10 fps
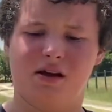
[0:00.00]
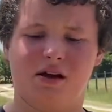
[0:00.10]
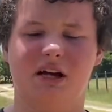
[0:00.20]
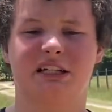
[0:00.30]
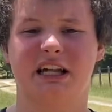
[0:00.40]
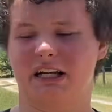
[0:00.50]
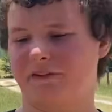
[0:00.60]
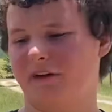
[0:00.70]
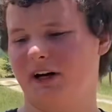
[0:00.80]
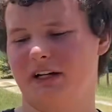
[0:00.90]
6
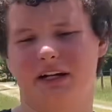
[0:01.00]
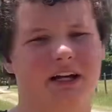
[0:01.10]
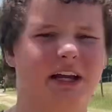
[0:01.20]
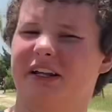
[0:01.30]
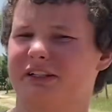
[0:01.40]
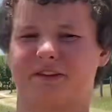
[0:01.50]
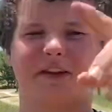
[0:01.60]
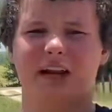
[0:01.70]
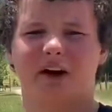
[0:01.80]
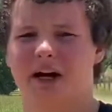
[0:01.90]
foot, there's a
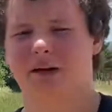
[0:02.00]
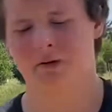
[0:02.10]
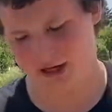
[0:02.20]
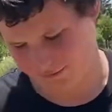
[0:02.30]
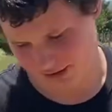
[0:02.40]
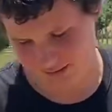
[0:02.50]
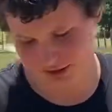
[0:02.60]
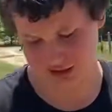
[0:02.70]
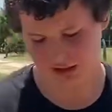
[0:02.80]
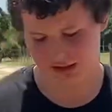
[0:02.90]
video on it, whatever. I'm just gonna